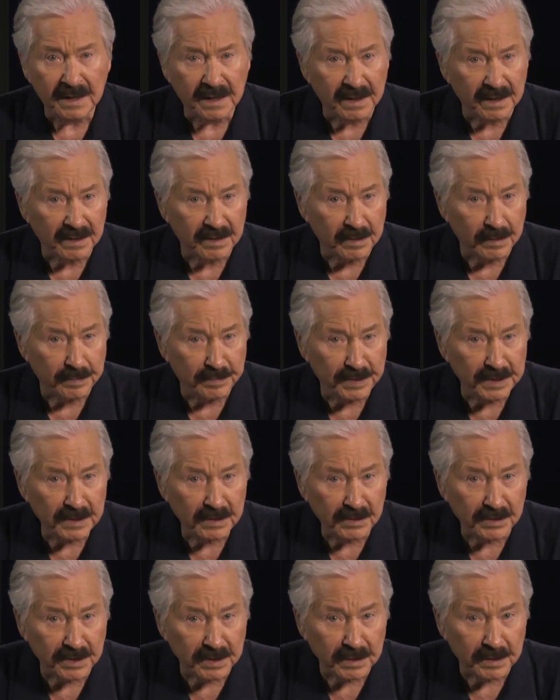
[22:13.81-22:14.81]
In the
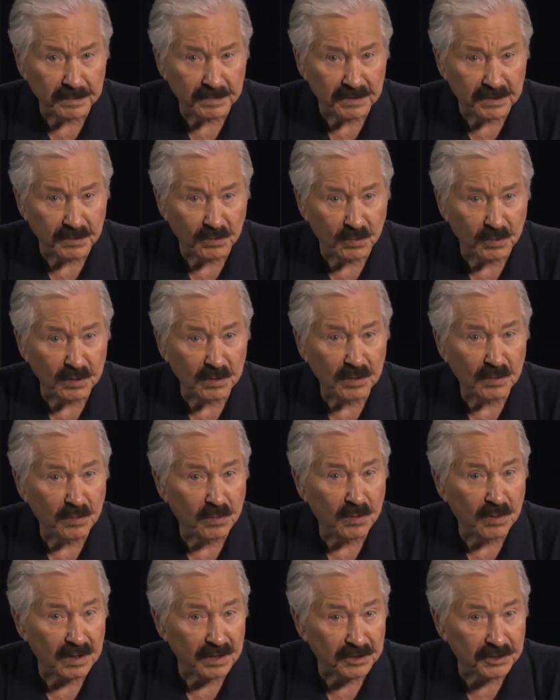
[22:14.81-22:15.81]
build-up to World
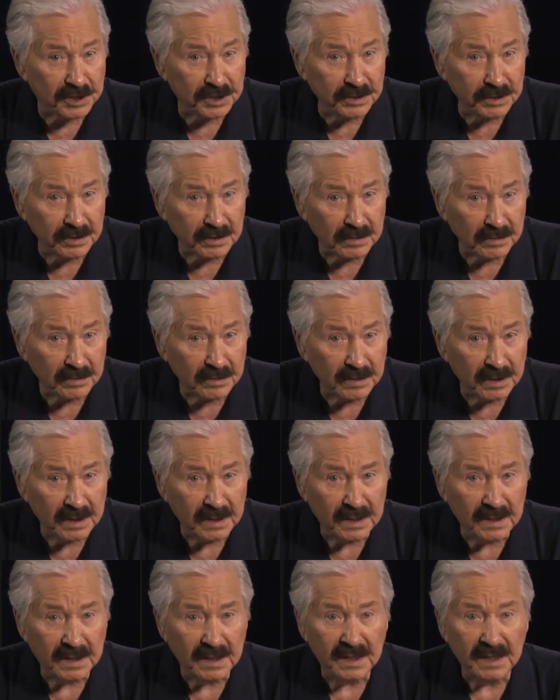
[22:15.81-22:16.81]
War II,
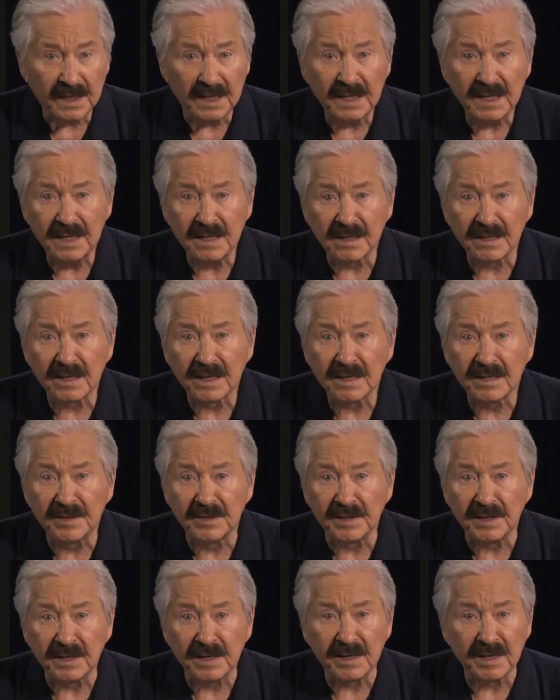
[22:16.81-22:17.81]
he
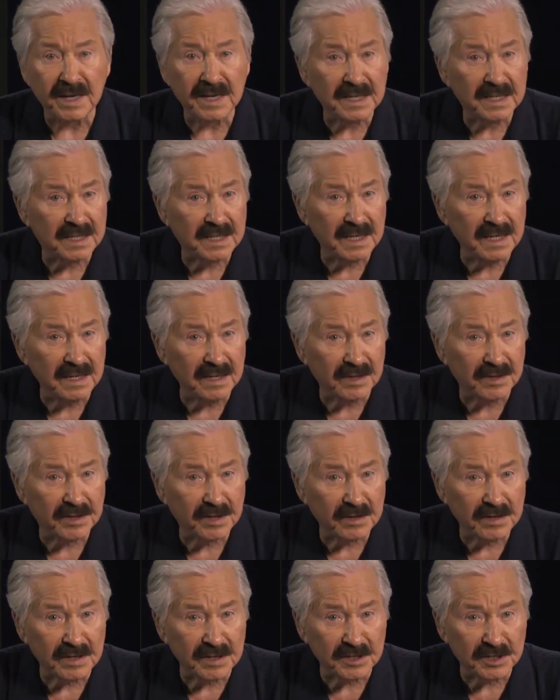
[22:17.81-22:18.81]
led the
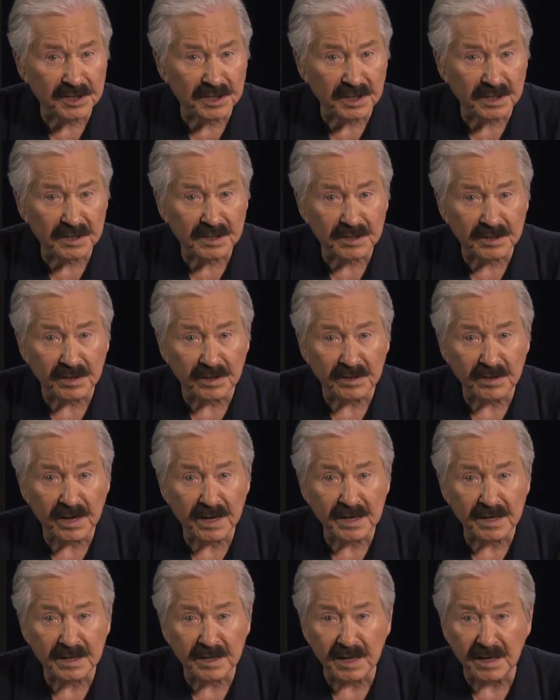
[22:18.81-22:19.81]
1936 to
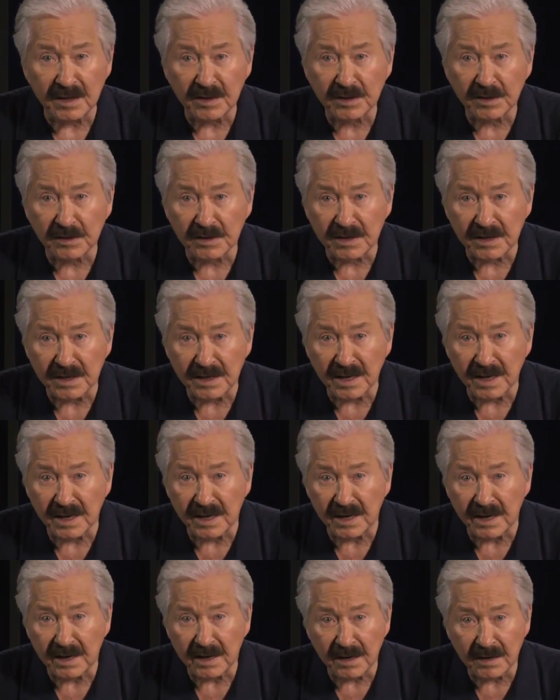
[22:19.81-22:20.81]

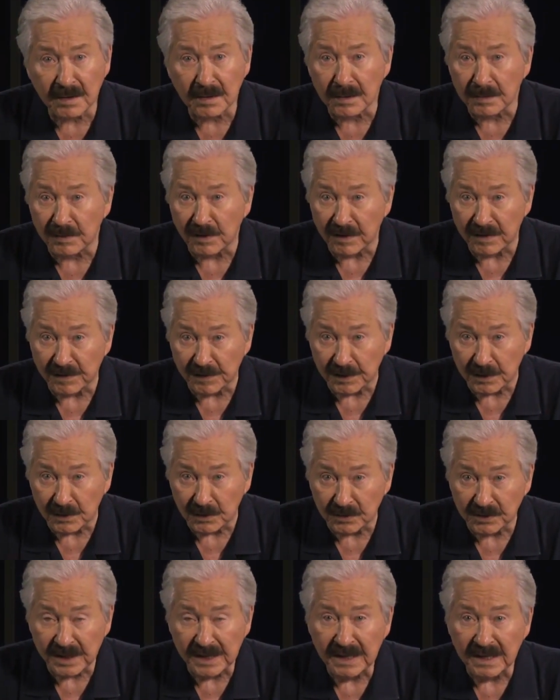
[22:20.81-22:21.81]
1939 Arab
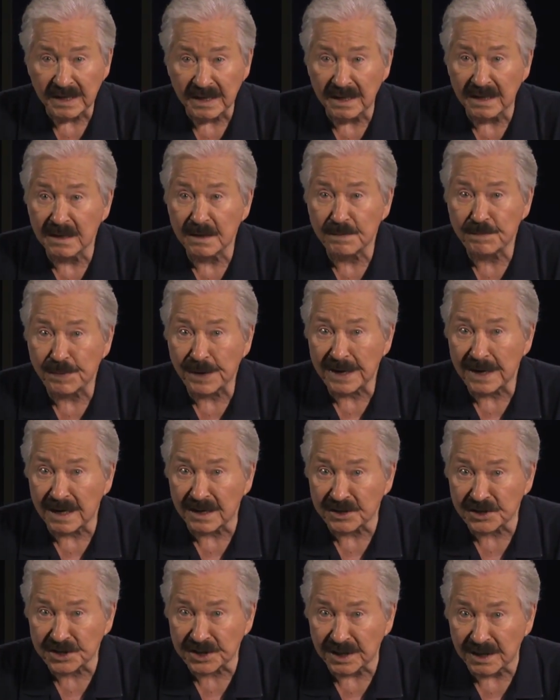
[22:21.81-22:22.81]
revolt in
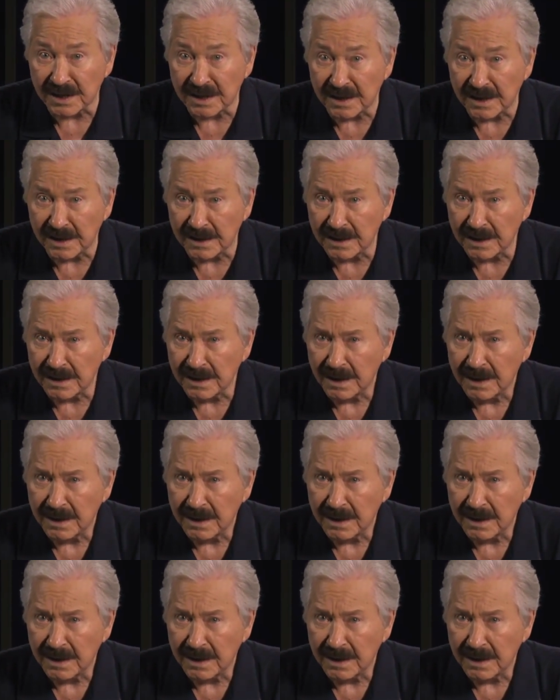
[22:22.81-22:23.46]
Palestine.